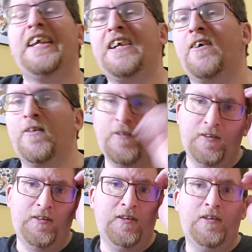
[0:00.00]
illegal
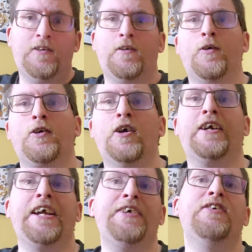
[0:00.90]
or
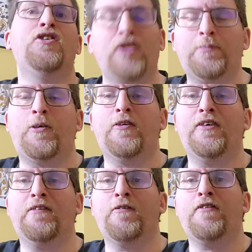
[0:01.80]
could get you in
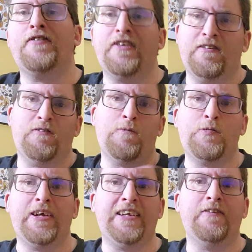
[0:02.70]
trouble
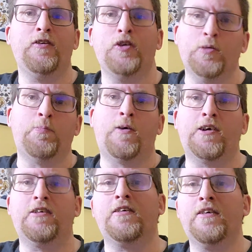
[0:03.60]
between your
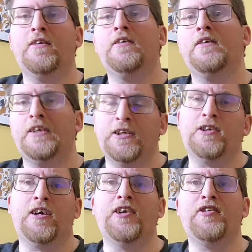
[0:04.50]
border, your
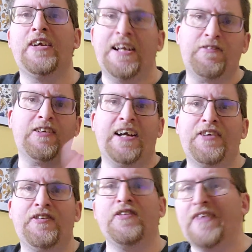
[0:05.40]
country, and other
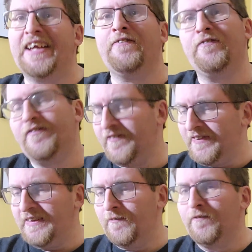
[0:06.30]
countries, then
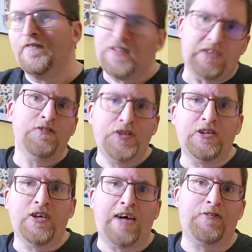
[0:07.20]
don't
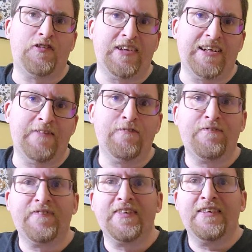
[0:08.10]
do it, obviously.
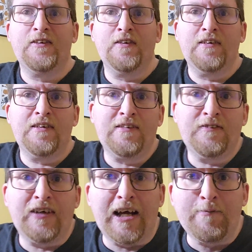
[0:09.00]

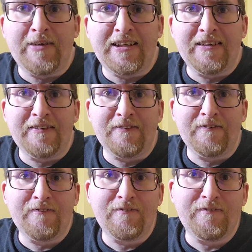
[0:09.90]
I mean,
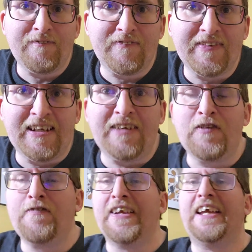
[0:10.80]

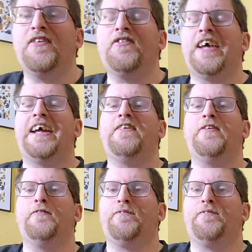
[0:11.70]
the thing is that